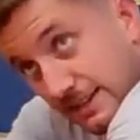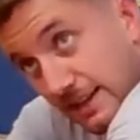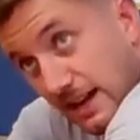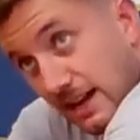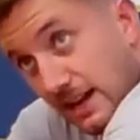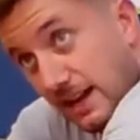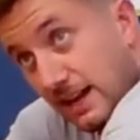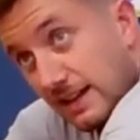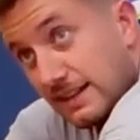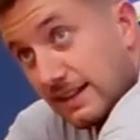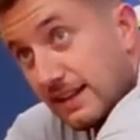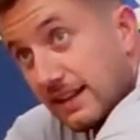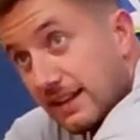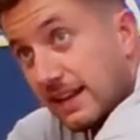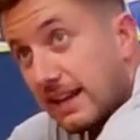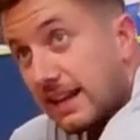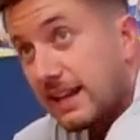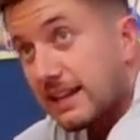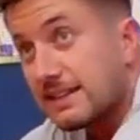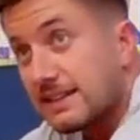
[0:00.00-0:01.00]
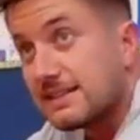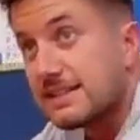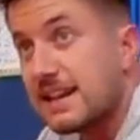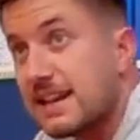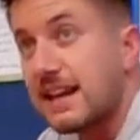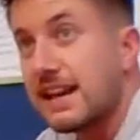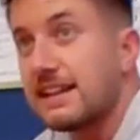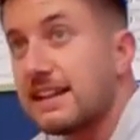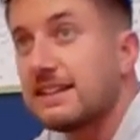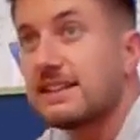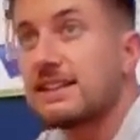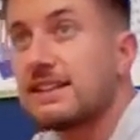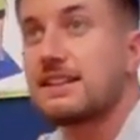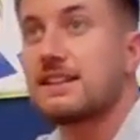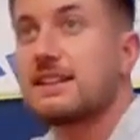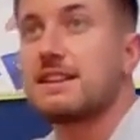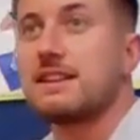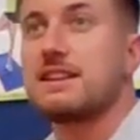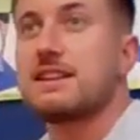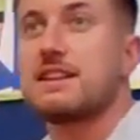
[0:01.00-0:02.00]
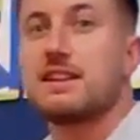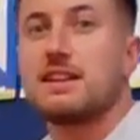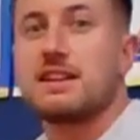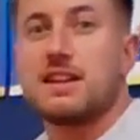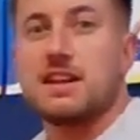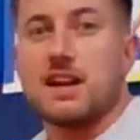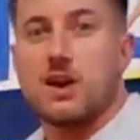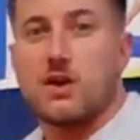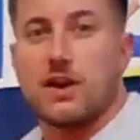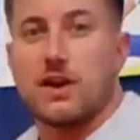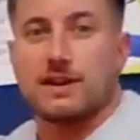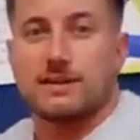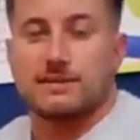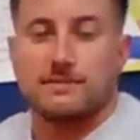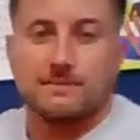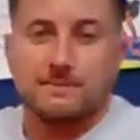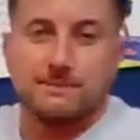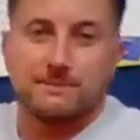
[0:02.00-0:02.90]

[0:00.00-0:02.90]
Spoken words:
9, and 10. All right.